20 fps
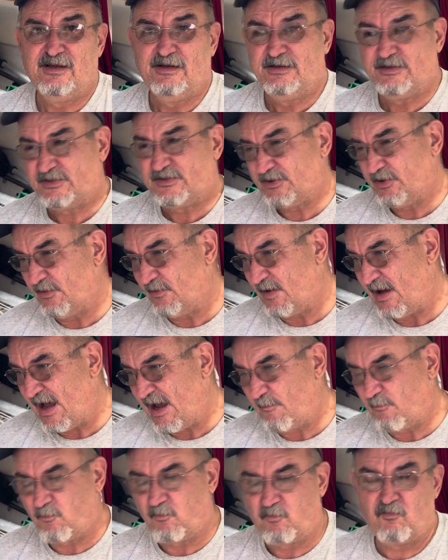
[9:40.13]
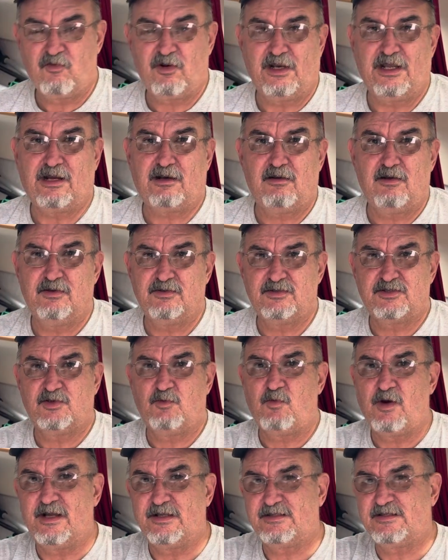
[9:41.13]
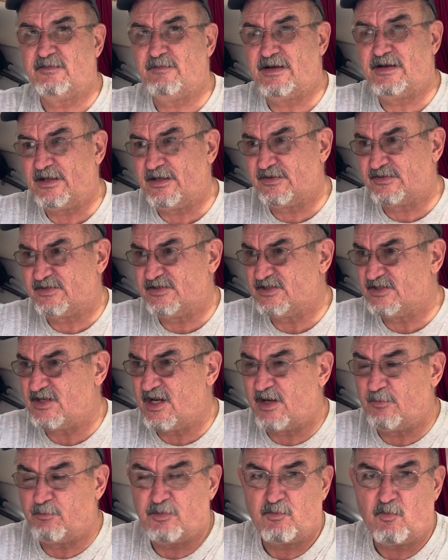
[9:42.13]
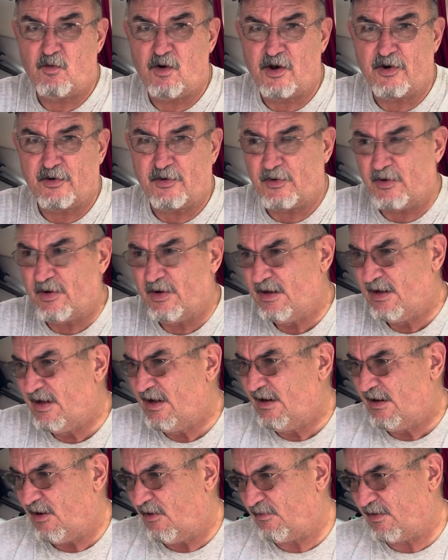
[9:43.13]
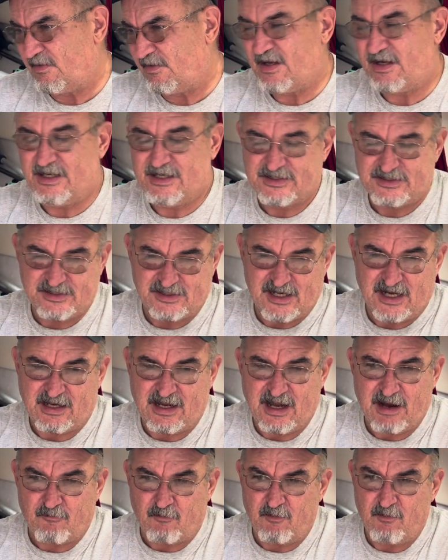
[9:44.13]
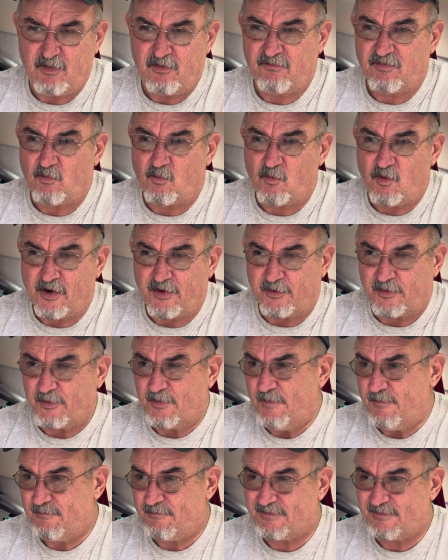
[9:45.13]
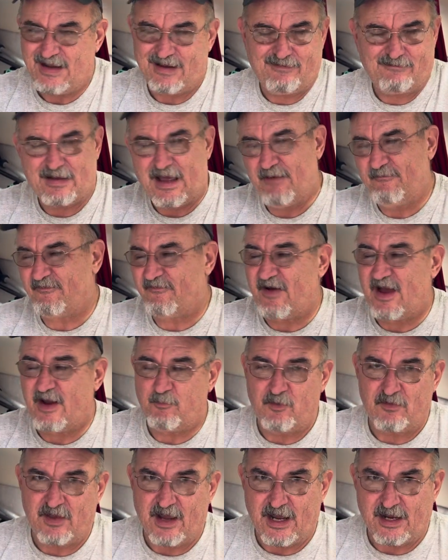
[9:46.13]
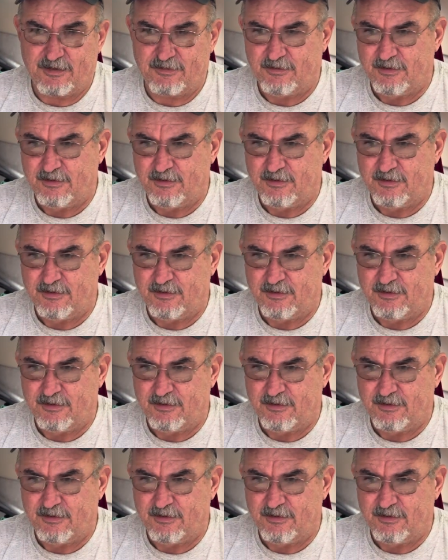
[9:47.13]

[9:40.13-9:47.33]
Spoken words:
So I'm really close to what somebody else has done with water. Only thing is I can't remove the water. I'm fine with that.